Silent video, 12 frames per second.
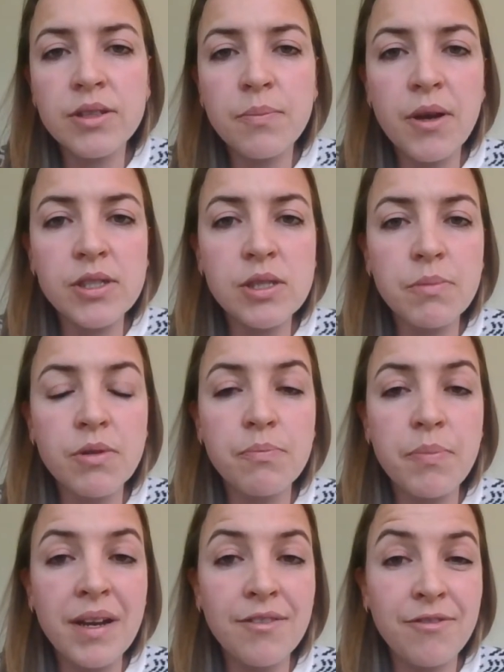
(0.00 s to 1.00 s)
the possible
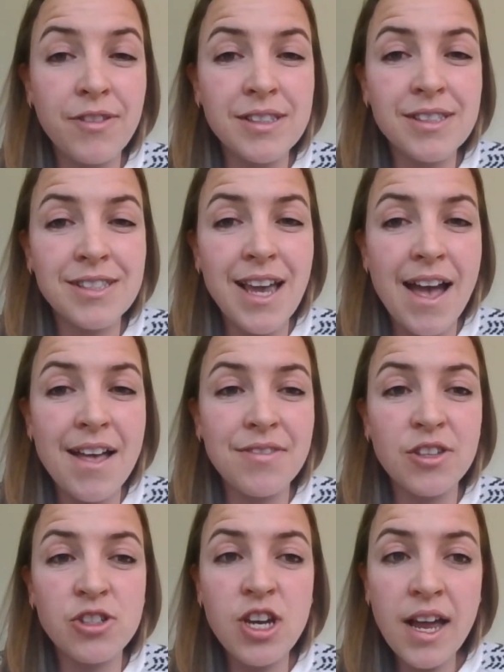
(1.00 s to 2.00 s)
benefits
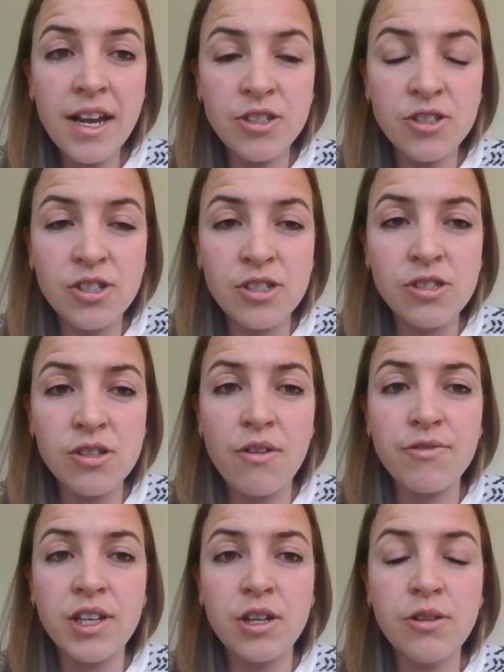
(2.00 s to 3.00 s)
and the challenges
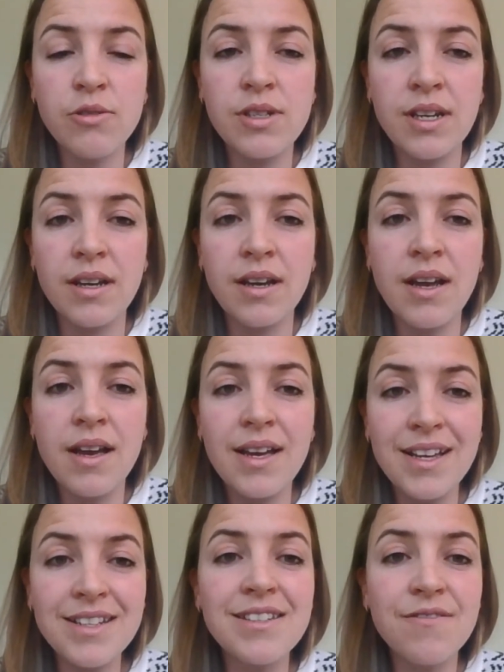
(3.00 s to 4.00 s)
of including
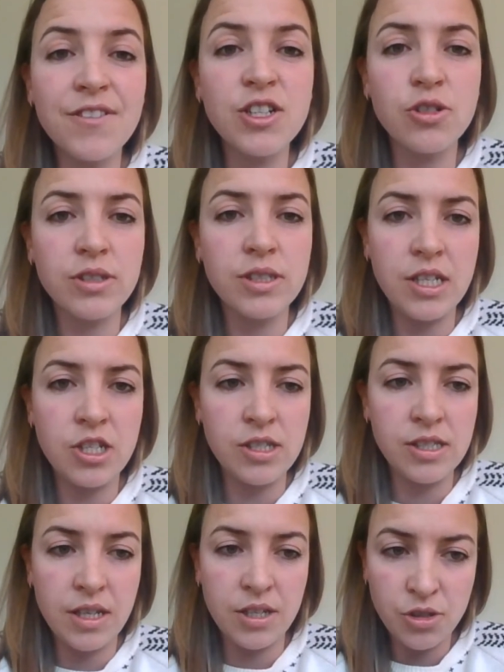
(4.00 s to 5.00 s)
individual
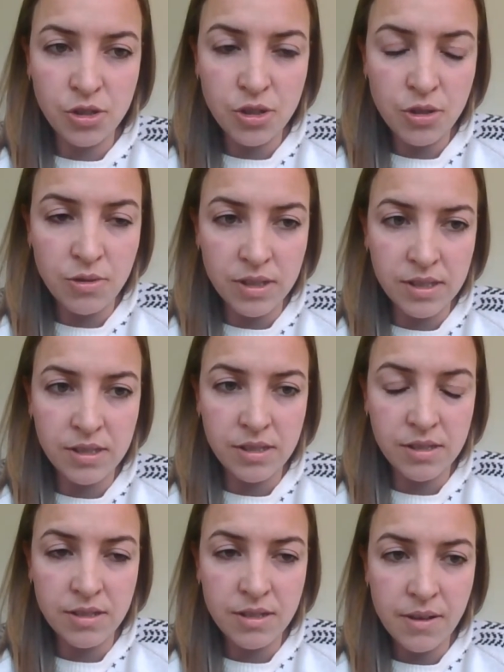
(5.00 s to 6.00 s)
teachers and
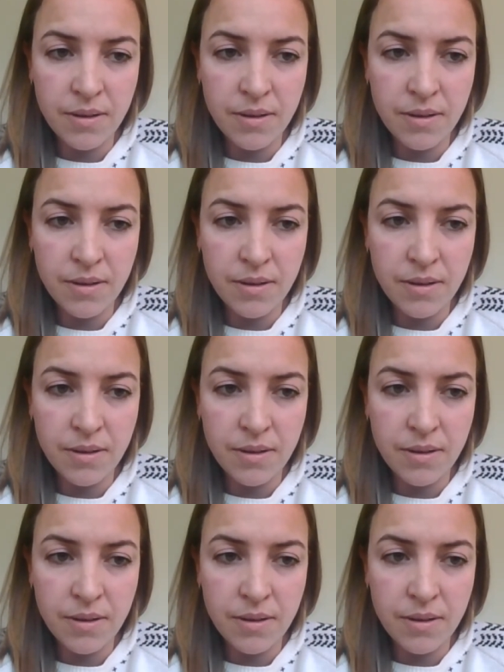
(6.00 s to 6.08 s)
students.